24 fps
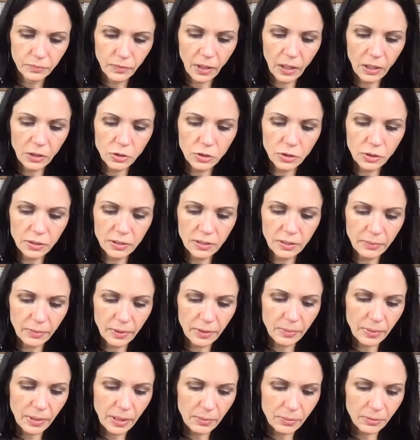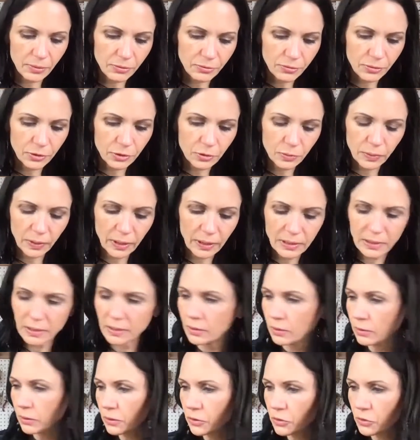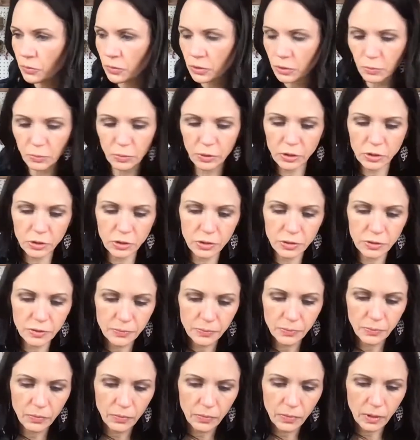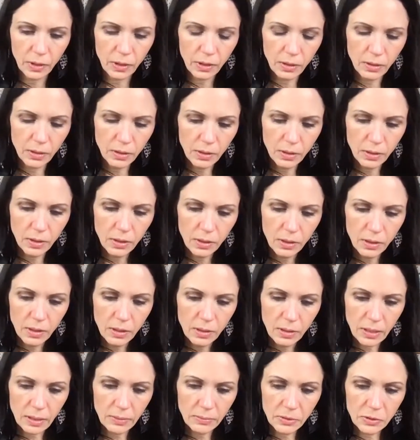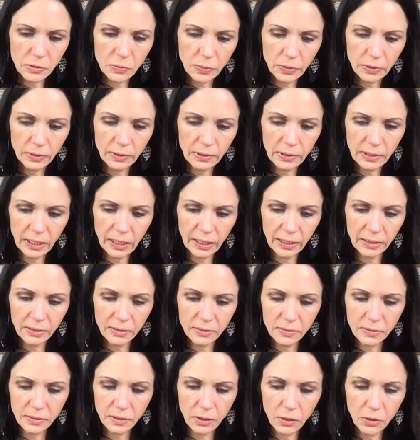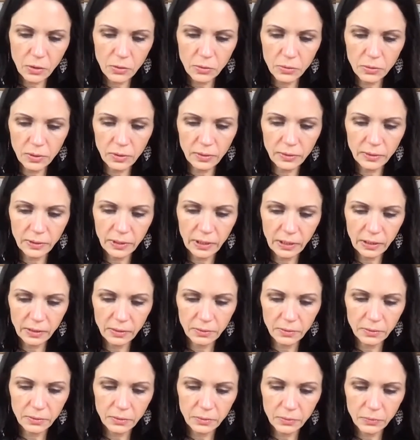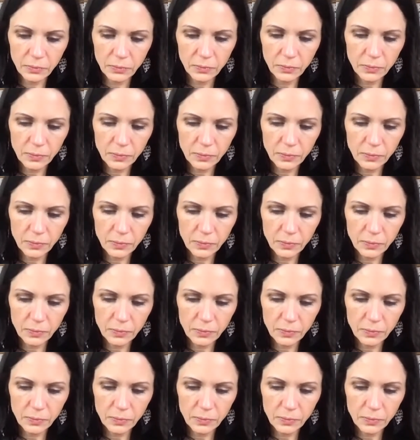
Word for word: I should have done my paper first, but I didn't. I'll switch brushes. I'm just putting a nice coat on here.